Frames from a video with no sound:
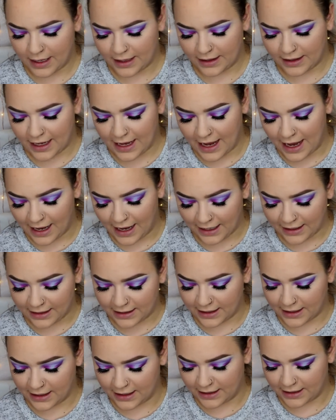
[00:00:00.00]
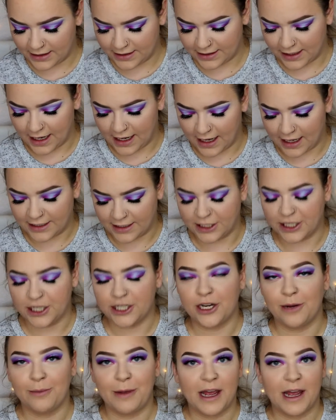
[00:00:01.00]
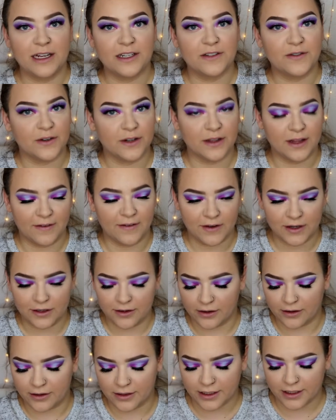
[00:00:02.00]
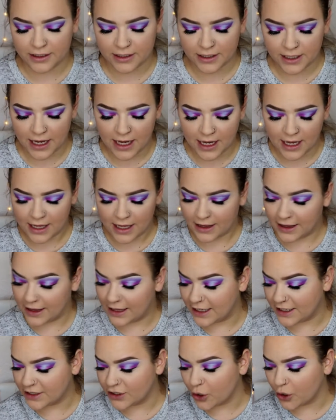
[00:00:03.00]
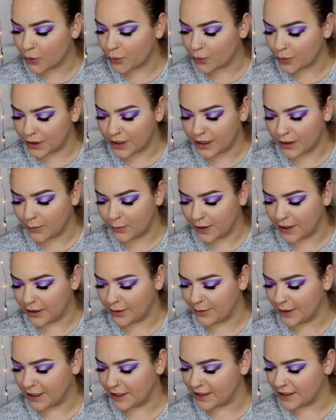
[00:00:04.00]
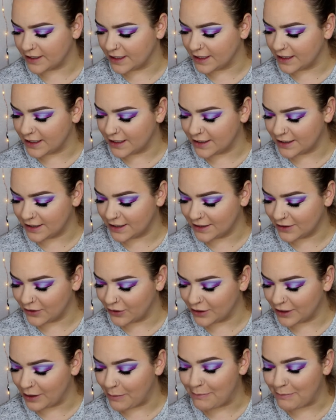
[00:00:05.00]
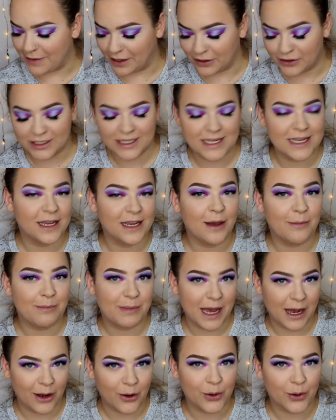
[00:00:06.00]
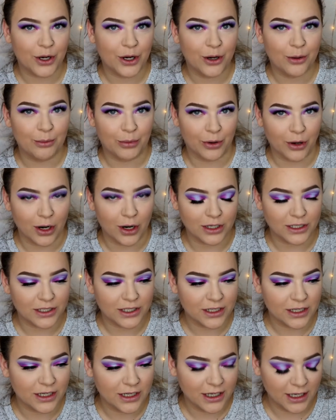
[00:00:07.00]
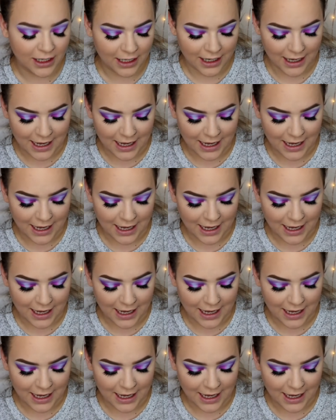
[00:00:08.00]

They had this at TJ Maxx for $11. These are really weird because this is called a melting powder bronzer,